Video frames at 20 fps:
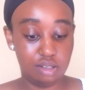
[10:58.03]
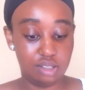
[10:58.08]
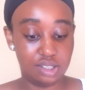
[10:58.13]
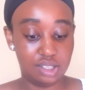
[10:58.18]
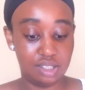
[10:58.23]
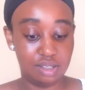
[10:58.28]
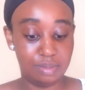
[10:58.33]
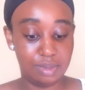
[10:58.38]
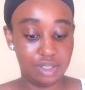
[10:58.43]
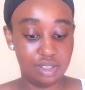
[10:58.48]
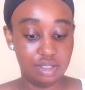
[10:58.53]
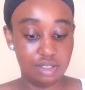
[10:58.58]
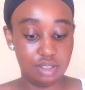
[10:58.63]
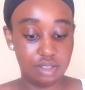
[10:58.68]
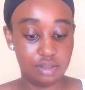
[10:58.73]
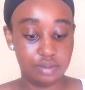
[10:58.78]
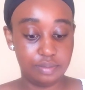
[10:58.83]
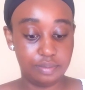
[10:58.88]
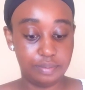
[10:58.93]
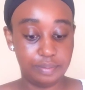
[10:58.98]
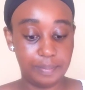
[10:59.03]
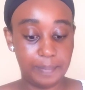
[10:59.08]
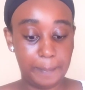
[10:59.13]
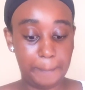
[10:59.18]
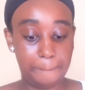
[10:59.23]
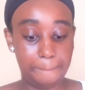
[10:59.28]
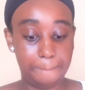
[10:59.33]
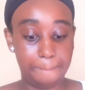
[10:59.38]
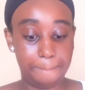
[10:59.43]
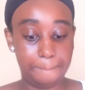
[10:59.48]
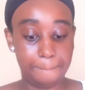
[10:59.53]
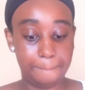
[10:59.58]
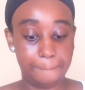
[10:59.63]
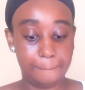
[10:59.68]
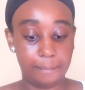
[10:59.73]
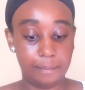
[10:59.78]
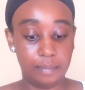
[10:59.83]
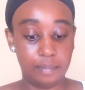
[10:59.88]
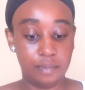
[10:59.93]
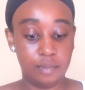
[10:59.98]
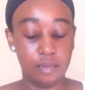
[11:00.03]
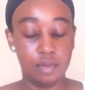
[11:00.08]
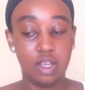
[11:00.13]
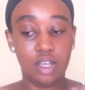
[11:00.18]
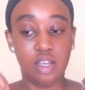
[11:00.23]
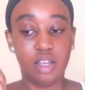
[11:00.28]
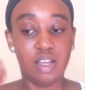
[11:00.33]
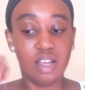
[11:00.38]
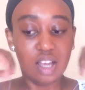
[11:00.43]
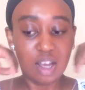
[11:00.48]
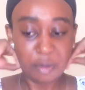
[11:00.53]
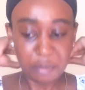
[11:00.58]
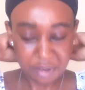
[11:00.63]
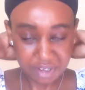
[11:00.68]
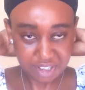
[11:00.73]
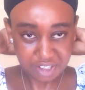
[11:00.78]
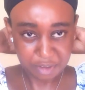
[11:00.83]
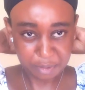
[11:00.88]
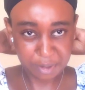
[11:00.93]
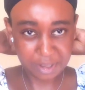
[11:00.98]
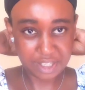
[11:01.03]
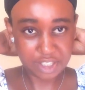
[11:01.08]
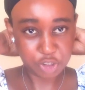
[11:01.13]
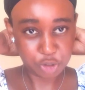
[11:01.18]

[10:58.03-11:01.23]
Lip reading: 10 minutes. I'm wondering whether I